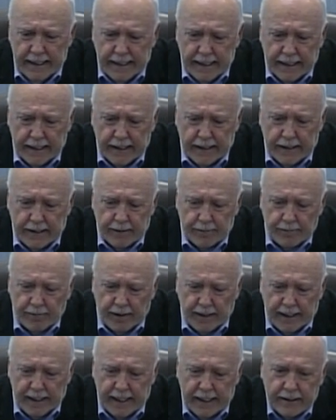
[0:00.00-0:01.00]
uh,
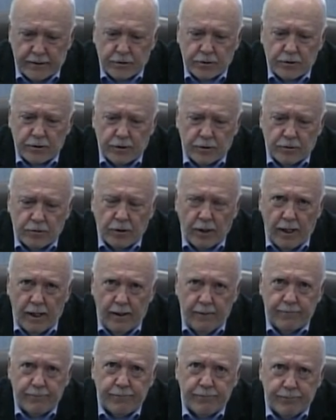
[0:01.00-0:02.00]
I asked the
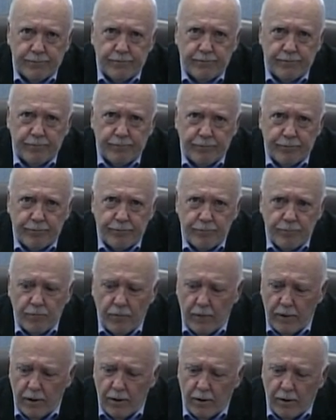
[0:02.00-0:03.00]
chief
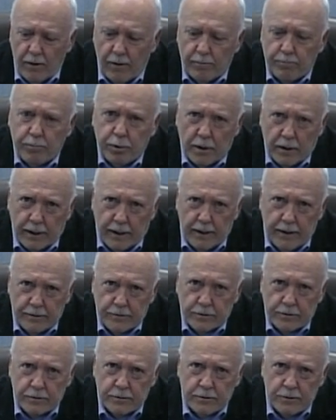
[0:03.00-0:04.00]
of
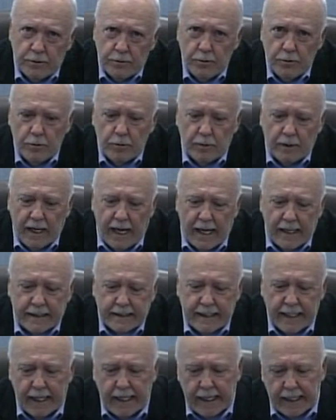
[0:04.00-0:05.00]
police to
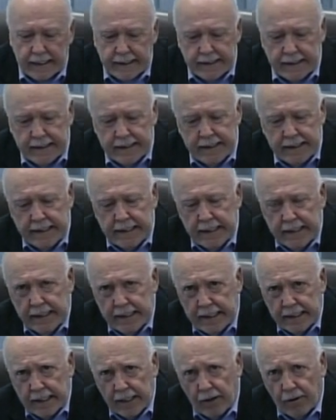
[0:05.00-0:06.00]
contact
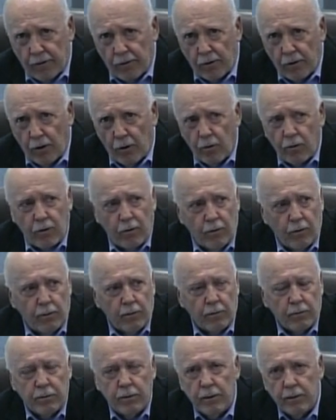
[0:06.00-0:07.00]
our
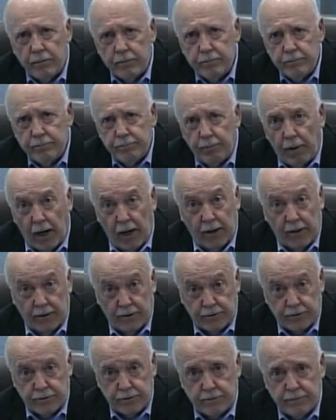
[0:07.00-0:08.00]
local
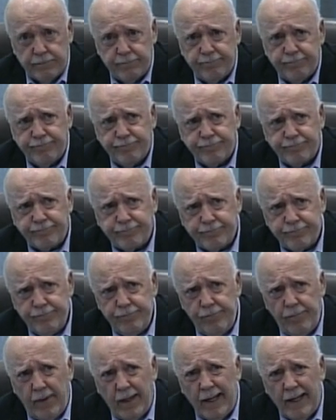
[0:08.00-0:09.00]
bars.
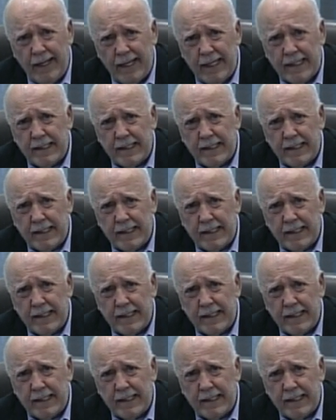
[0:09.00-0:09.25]
Let